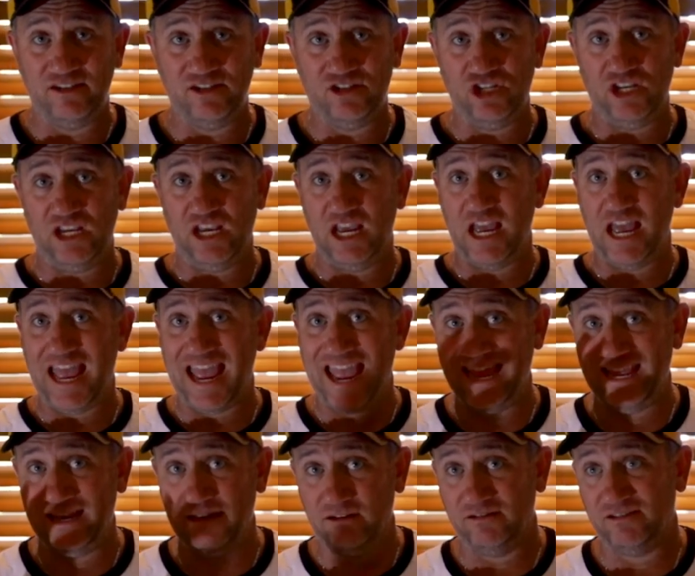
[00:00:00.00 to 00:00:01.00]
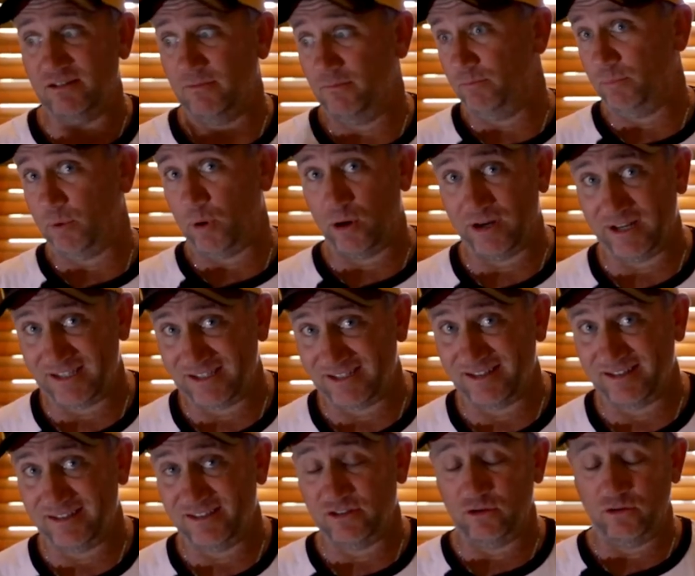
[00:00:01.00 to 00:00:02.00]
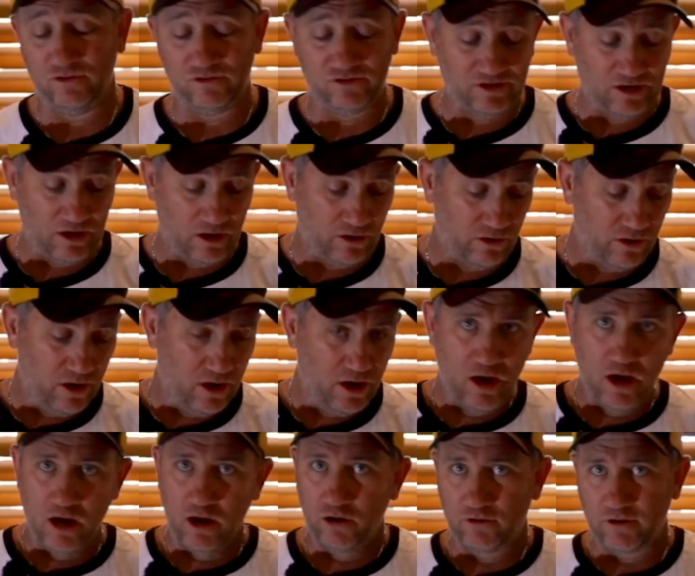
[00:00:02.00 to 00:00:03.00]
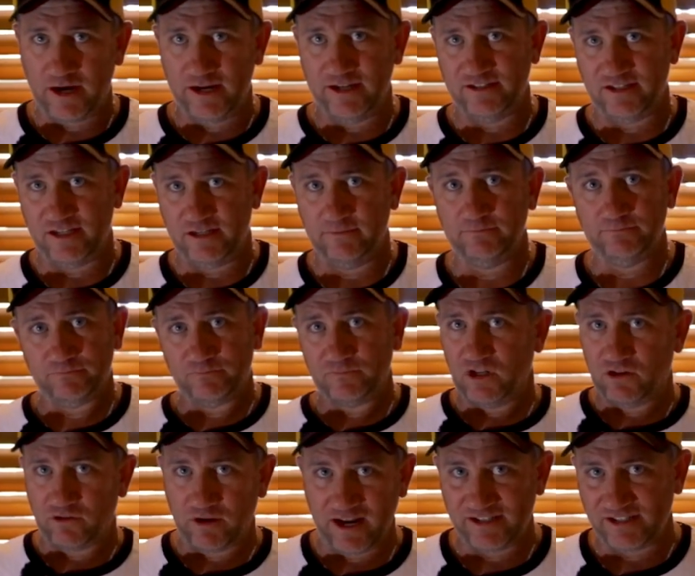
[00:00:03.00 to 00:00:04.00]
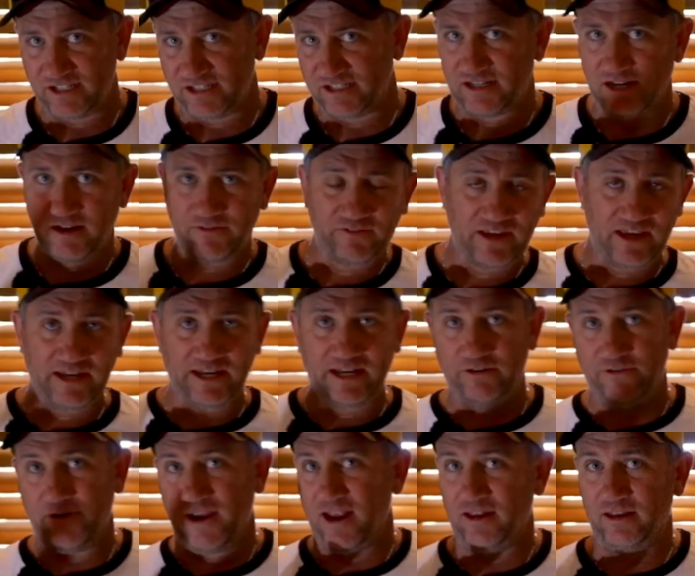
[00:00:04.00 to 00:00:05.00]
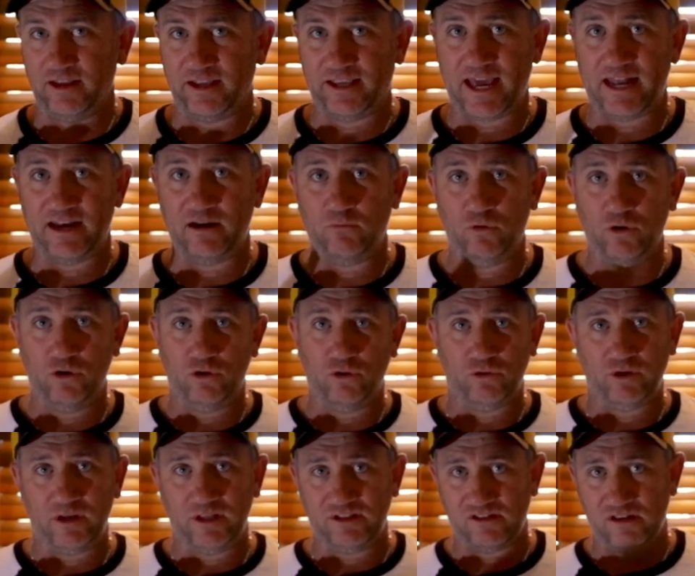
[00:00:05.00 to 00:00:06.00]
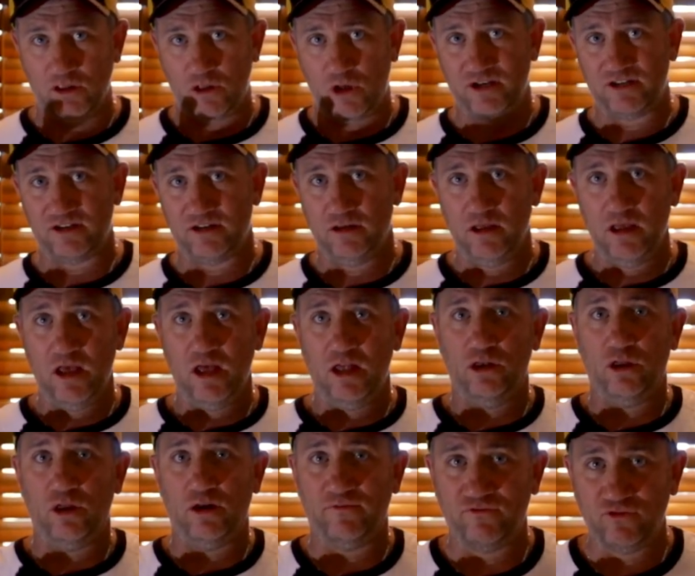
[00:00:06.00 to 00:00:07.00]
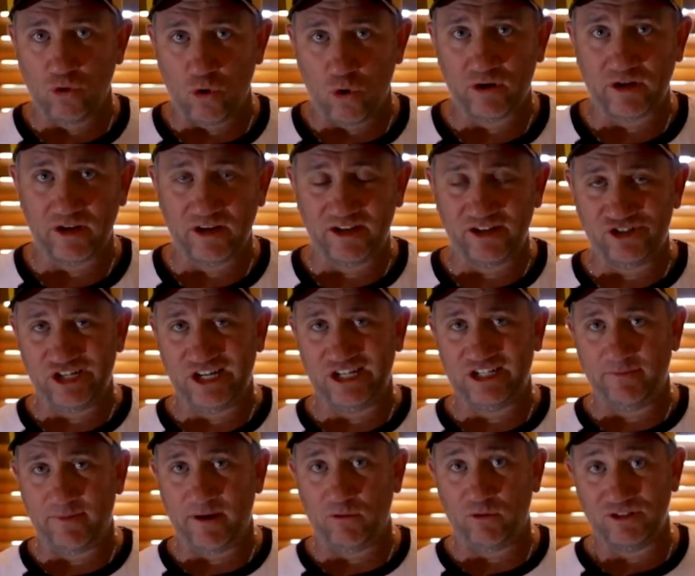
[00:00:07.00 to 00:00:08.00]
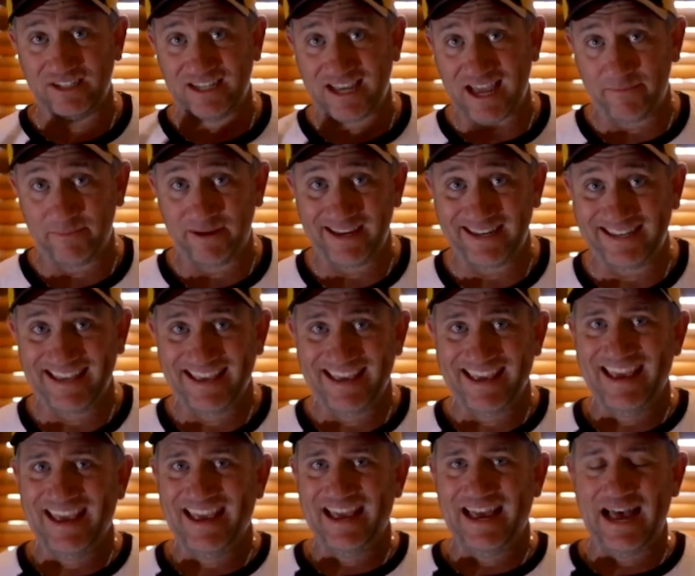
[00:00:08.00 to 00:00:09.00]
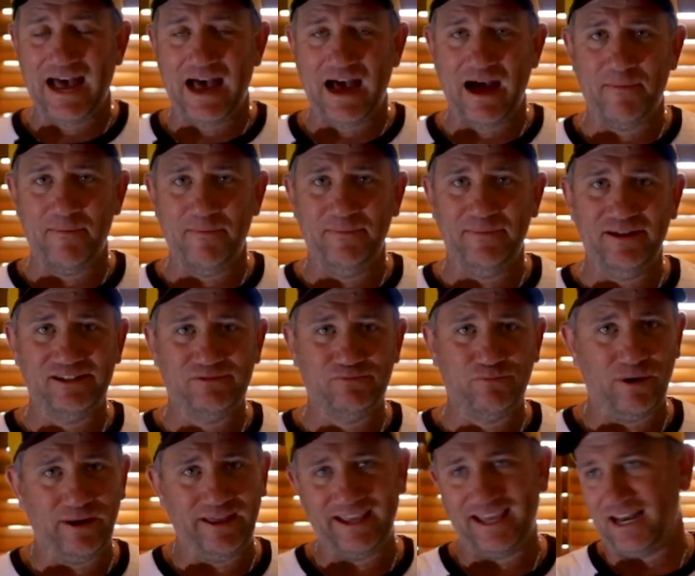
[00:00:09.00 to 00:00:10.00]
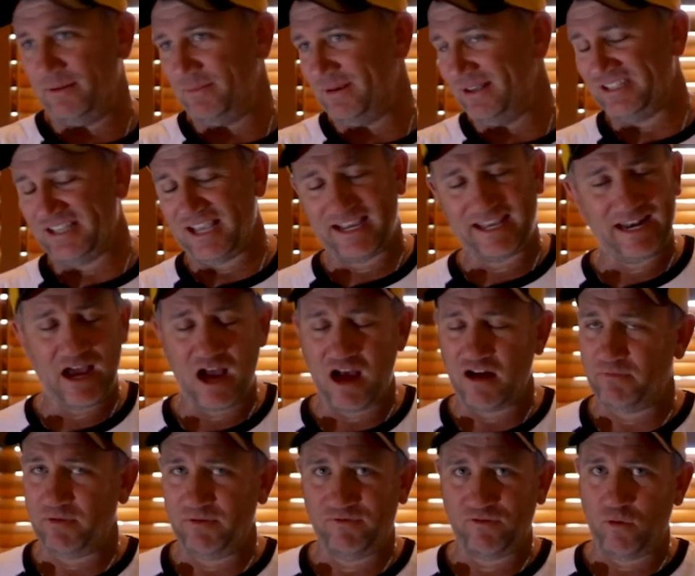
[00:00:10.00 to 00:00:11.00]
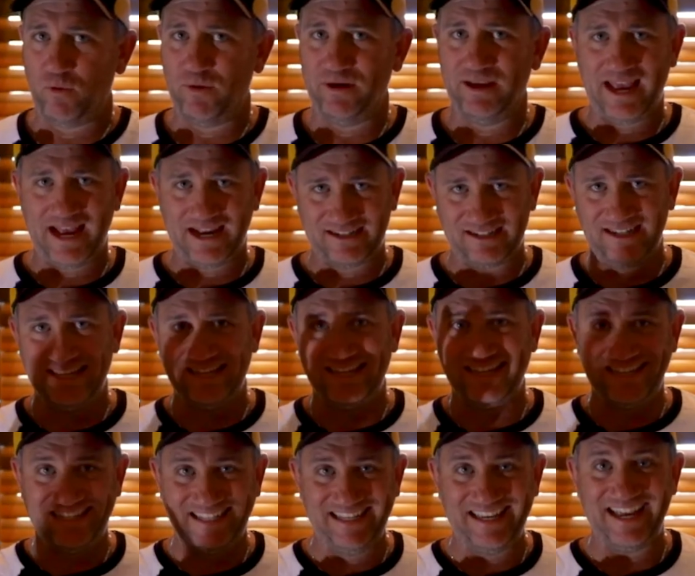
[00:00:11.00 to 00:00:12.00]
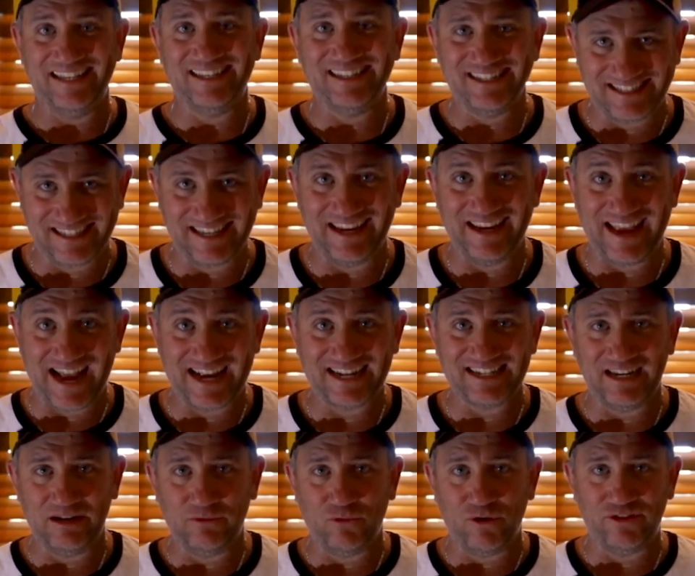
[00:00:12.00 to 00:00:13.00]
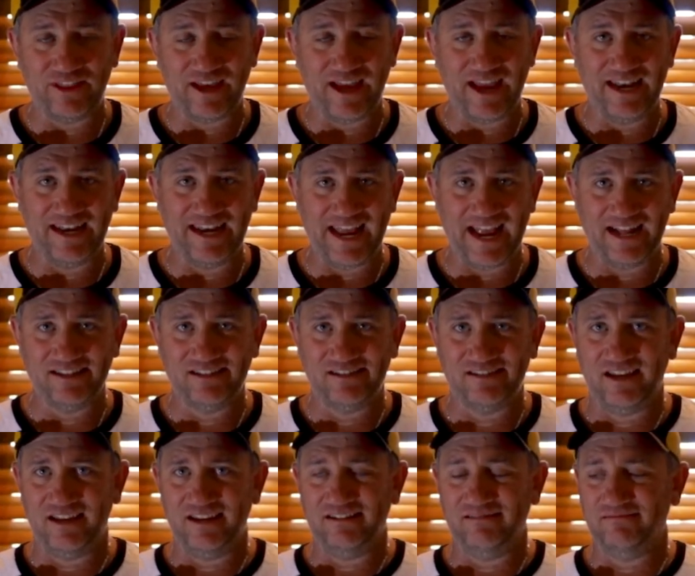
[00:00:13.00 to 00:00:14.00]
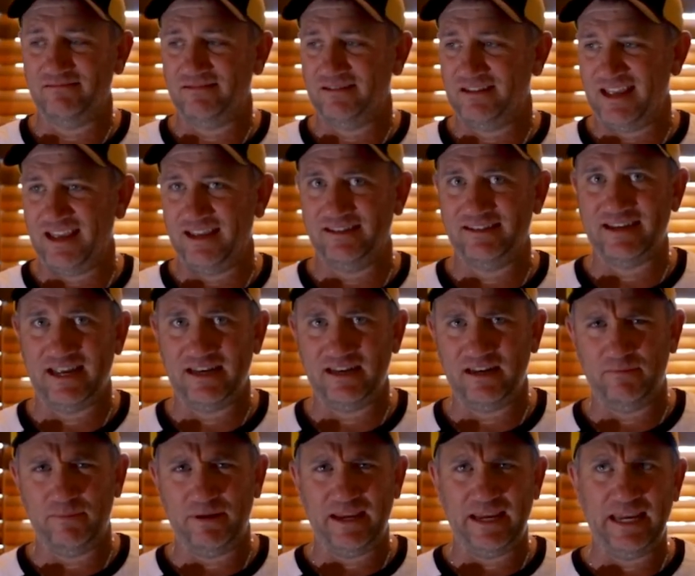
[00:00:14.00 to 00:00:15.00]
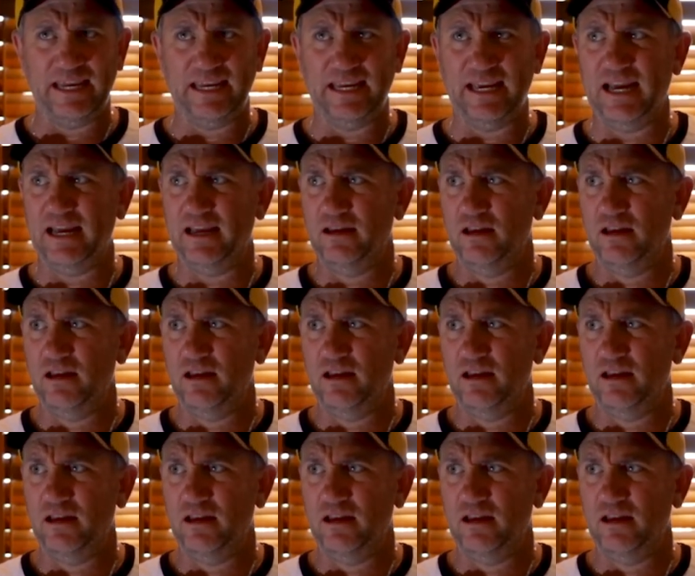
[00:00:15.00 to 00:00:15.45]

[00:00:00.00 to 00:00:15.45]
this year and some bodies to suit. So crazy stuff getting around the Canon world. There's a lot of talk and conjecture about what's coming. It's probably going to be second half before we actually get to see actually what they announce. They tend to be